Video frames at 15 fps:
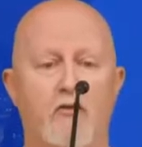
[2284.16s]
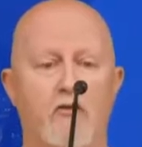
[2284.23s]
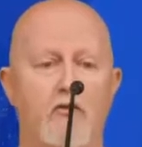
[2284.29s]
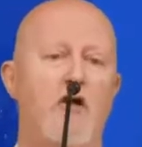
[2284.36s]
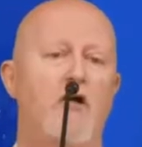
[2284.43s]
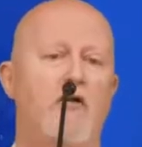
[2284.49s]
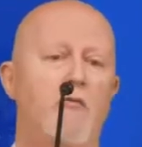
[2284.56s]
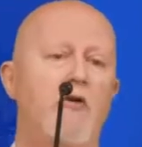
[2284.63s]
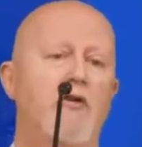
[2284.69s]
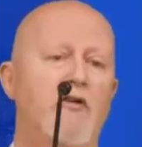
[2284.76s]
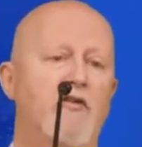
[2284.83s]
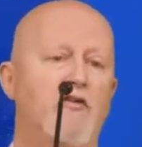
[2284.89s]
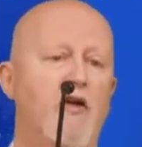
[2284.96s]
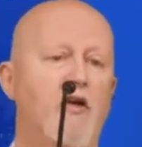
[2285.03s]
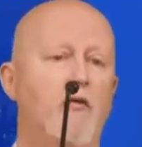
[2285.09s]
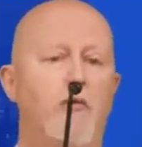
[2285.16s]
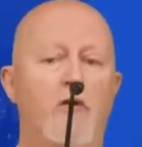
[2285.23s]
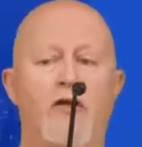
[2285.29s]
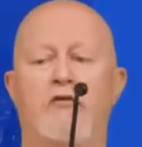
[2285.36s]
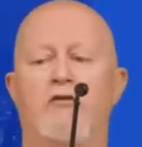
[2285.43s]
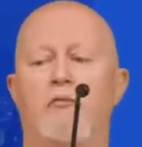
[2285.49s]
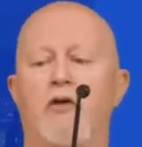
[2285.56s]
the document design
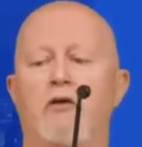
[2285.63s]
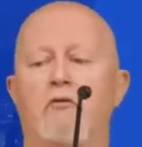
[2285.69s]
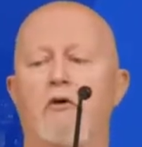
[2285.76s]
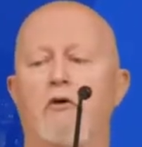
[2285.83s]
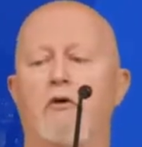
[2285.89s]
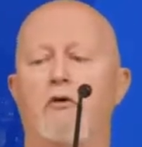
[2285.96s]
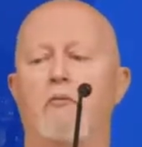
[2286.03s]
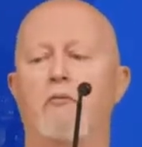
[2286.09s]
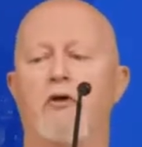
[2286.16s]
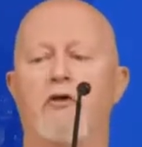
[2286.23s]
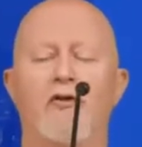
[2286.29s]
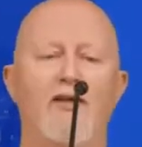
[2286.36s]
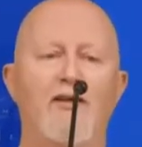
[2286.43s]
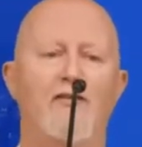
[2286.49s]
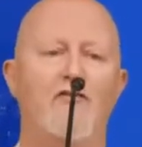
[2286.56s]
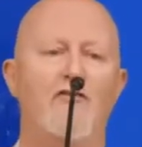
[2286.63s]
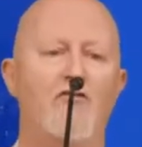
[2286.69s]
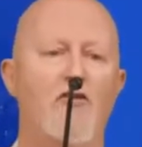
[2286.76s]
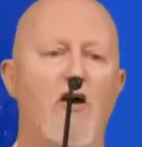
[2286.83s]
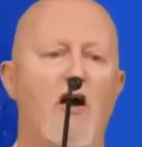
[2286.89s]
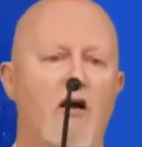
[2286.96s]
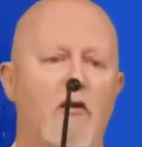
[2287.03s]
plays a big role, but it's
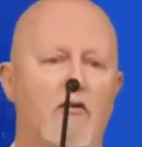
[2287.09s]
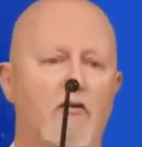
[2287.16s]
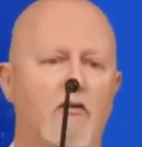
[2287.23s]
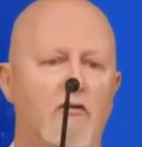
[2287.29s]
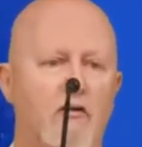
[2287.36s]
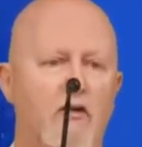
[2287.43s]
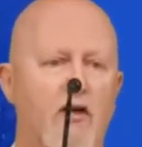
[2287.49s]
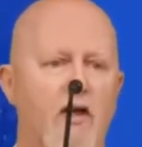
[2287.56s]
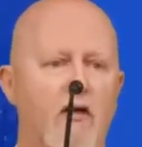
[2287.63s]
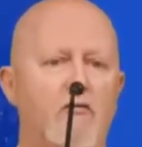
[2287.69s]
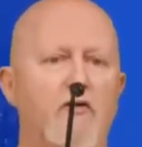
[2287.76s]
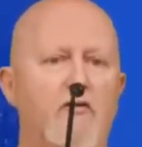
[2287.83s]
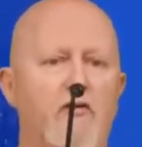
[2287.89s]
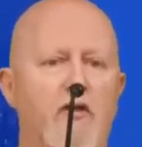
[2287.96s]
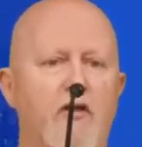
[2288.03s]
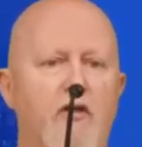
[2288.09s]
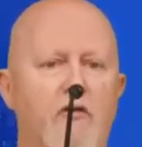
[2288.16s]
not everything.